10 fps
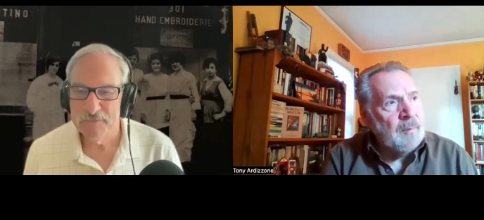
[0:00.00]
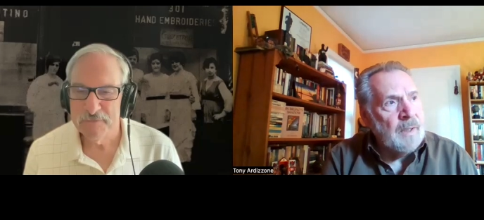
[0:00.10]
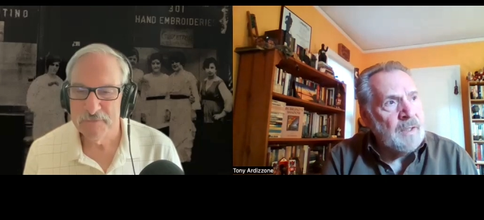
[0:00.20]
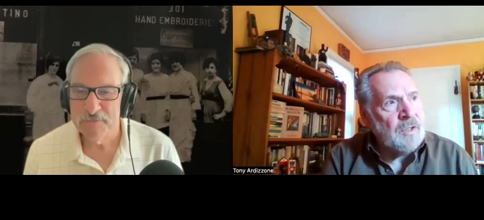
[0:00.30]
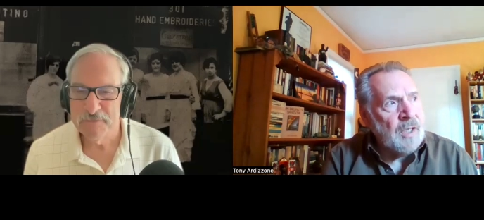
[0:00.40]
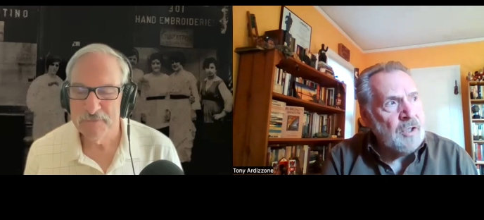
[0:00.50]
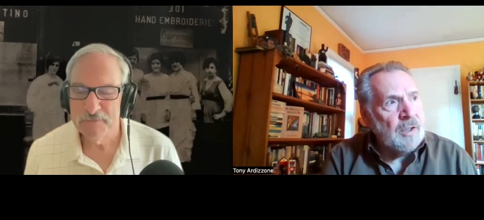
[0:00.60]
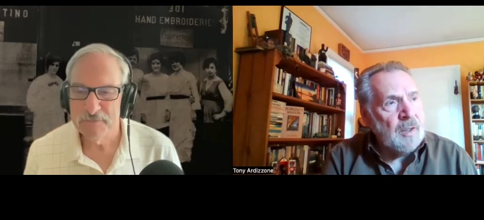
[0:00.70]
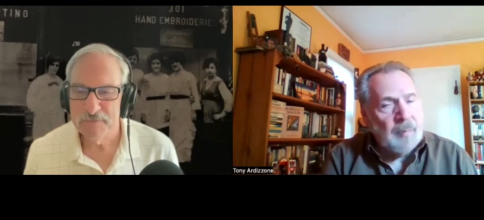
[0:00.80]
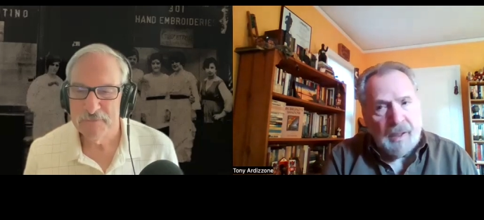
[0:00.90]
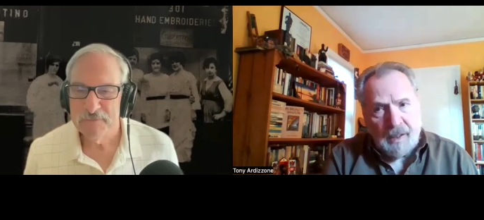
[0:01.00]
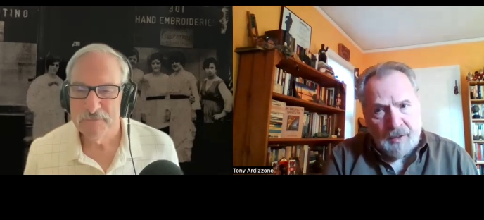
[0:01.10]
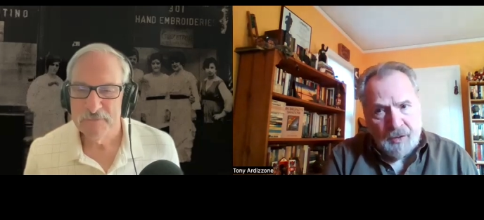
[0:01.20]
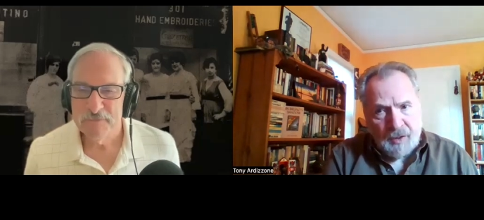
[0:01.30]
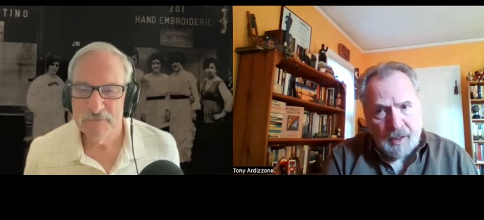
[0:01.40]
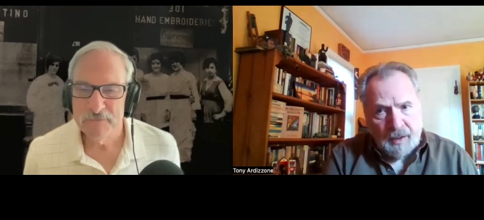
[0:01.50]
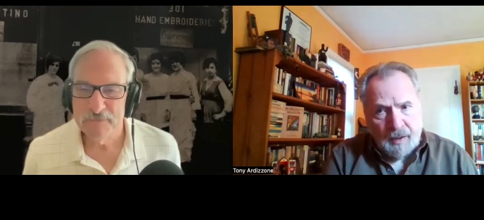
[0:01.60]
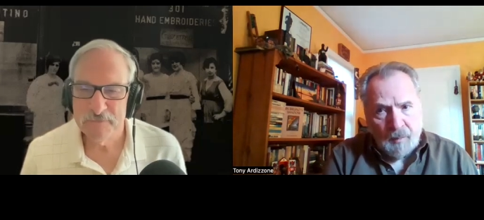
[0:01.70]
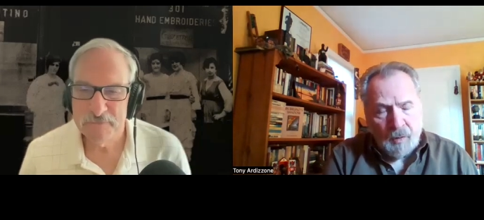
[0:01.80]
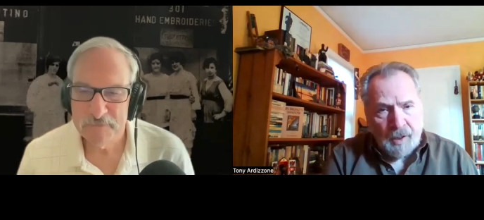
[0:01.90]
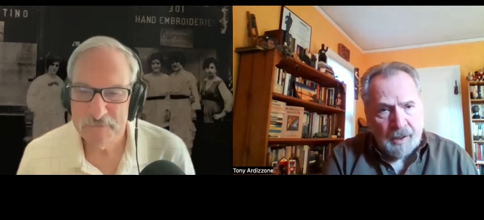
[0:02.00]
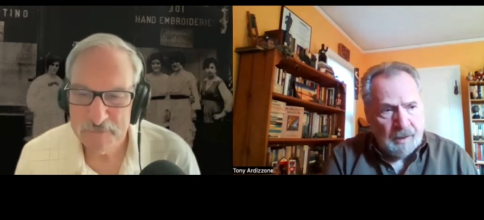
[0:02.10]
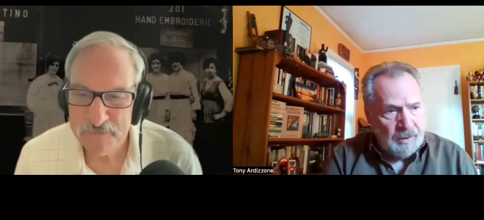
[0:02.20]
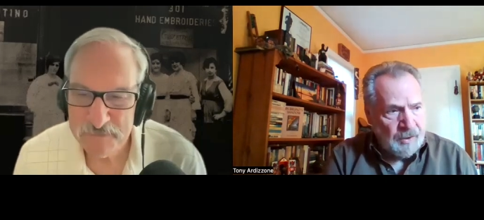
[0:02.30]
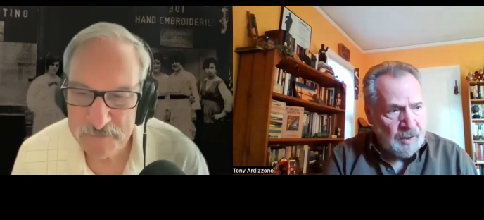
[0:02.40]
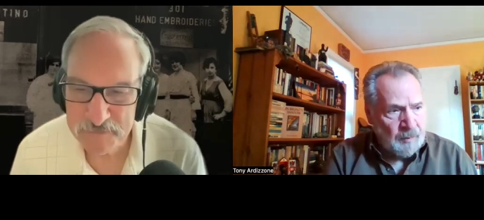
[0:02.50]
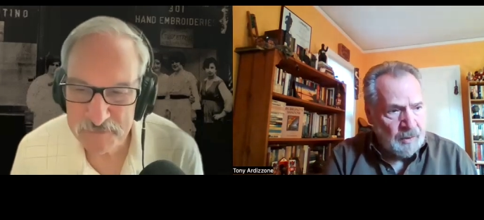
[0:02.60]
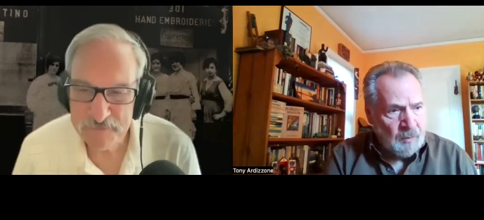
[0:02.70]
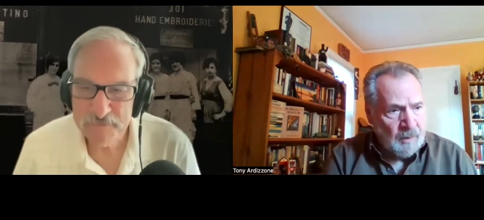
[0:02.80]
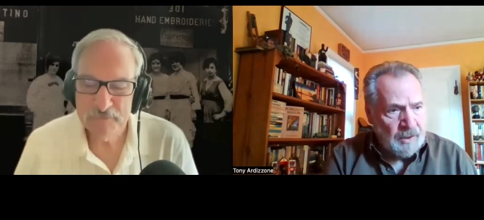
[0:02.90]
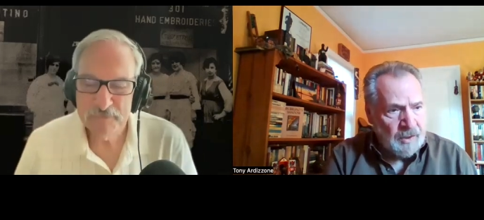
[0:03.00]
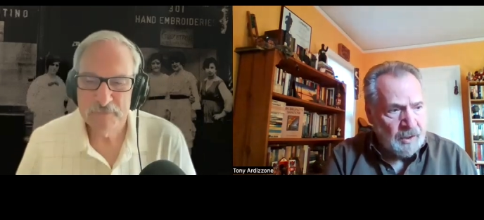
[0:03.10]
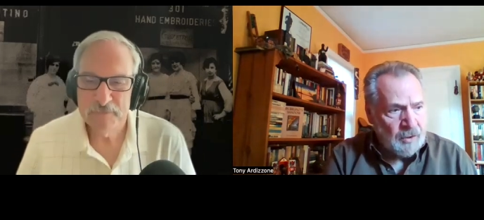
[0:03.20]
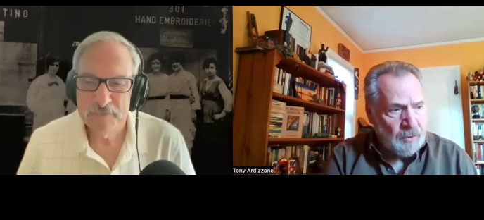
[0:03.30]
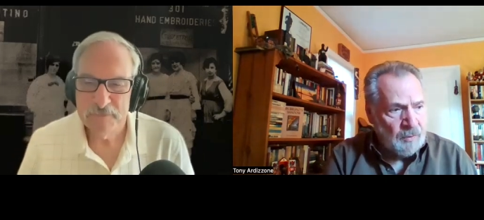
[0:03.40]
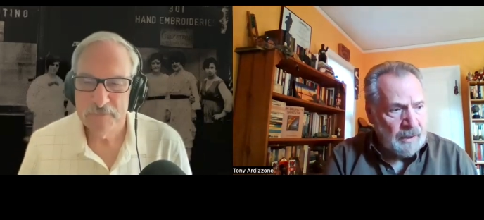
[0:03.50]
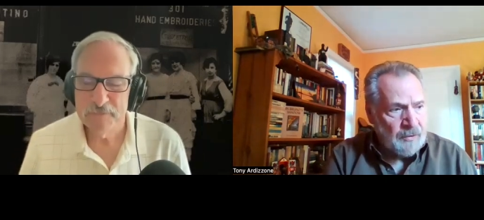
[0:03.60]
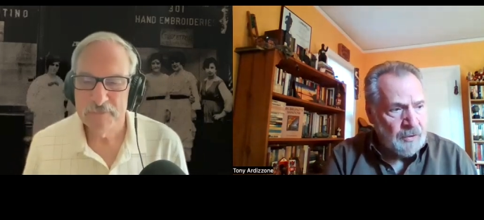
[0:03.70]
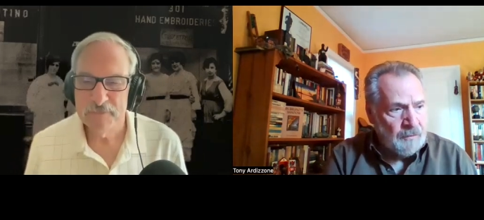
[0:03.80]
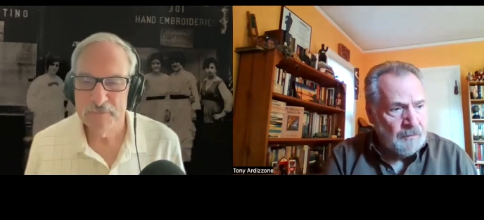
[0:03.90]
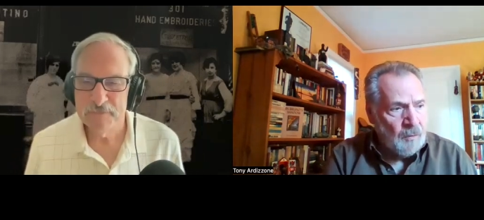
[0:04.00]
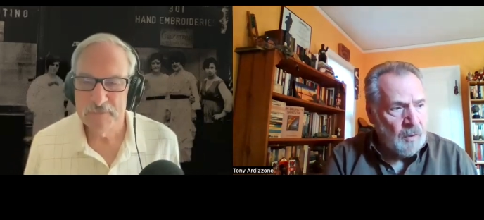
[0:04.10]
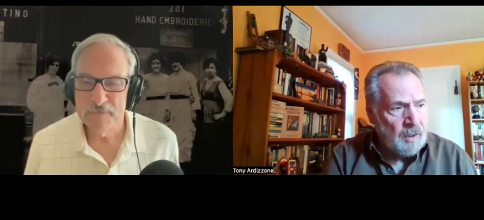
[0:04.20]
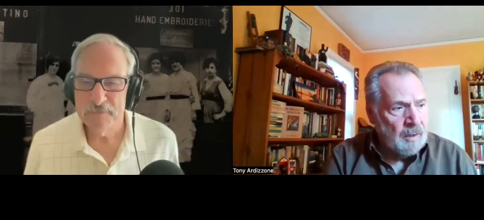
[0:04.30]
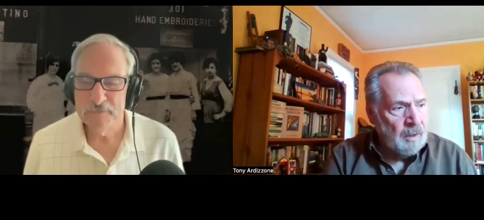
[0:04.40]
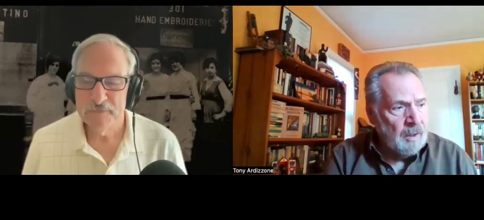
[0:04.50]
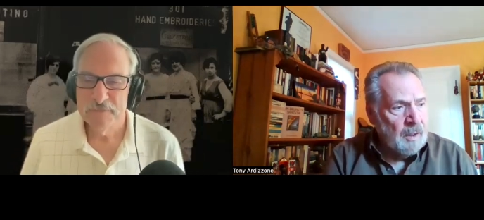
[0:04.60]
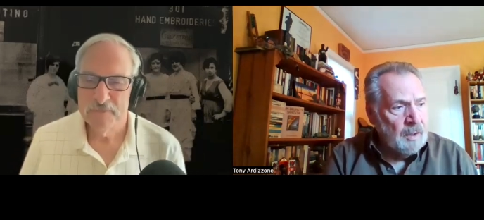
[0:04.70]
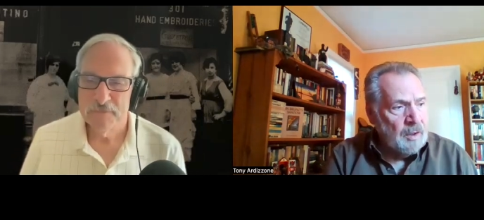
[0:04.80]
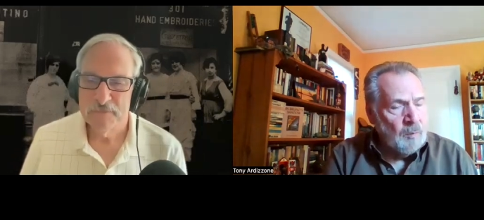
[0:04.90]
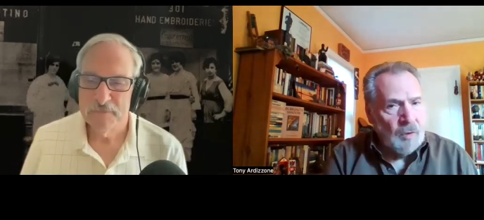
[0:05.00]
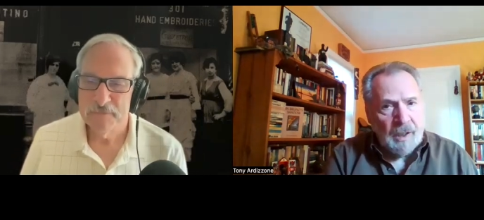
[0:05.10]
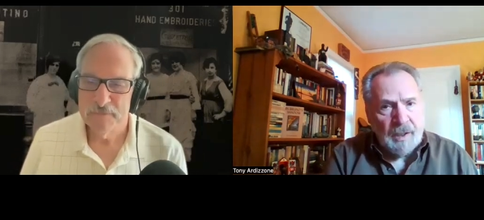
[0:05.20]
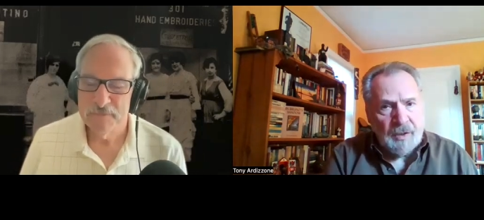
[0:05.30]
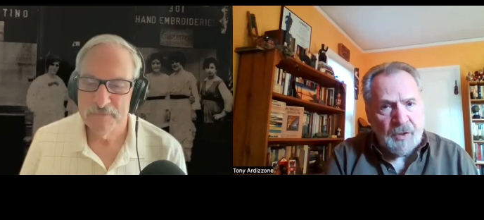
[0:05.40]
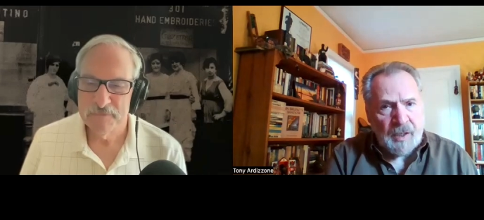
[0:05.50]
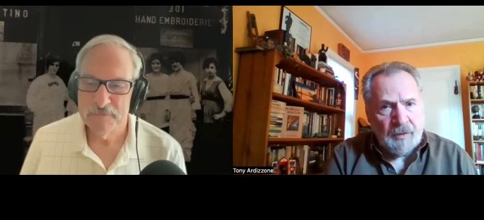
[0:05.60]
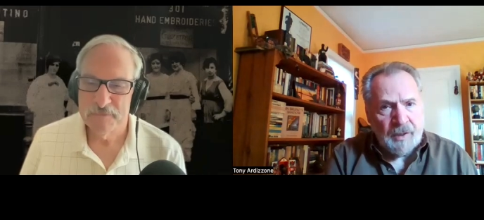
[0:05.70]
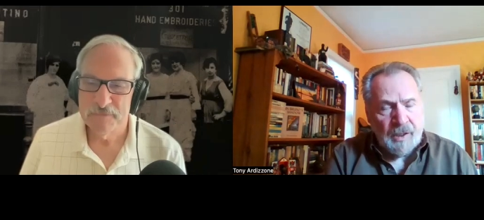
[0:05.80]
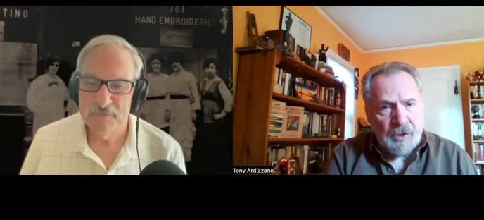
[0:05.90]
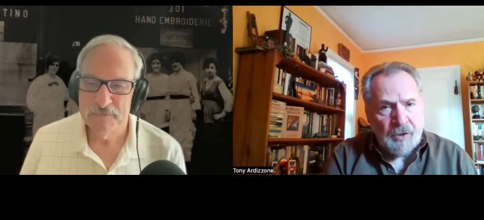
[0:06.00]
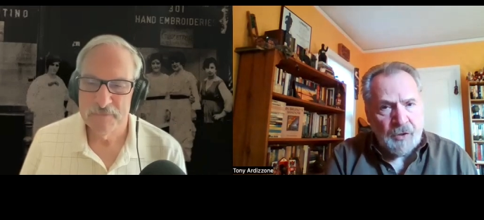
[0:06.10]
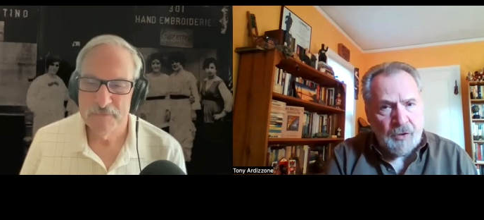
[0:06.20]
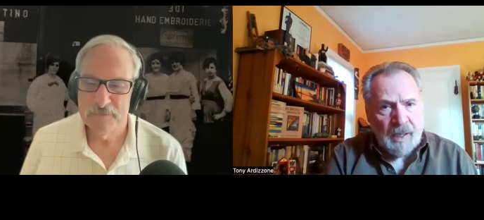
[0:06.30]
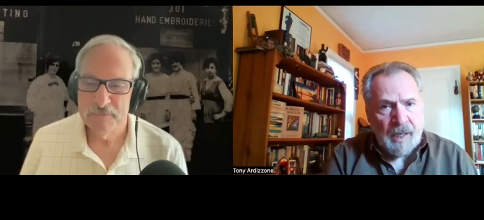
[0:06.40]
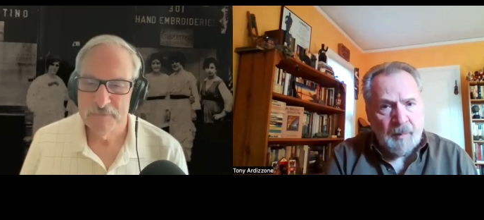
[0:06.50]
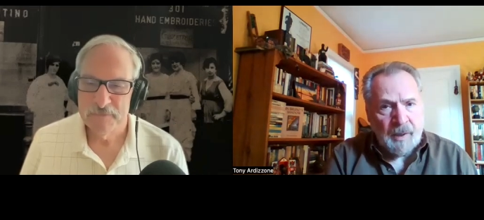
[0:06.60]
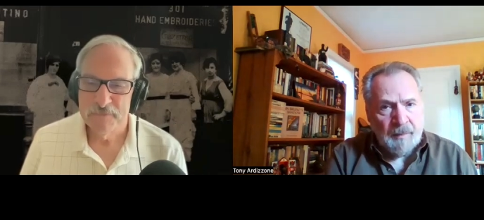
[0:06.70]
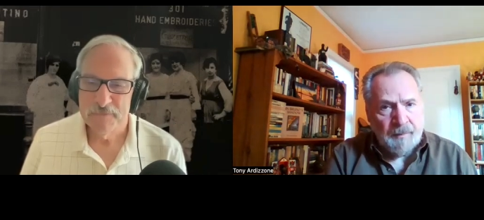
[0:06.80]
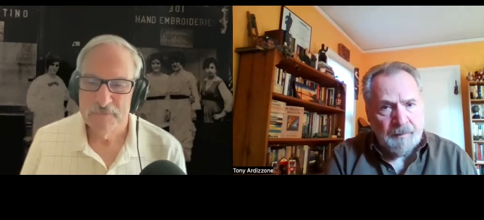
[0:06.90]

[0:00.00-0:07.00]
Speaker 1: essentially begins on the morning, December 26, 2004, the morning of the South Asian tsunami.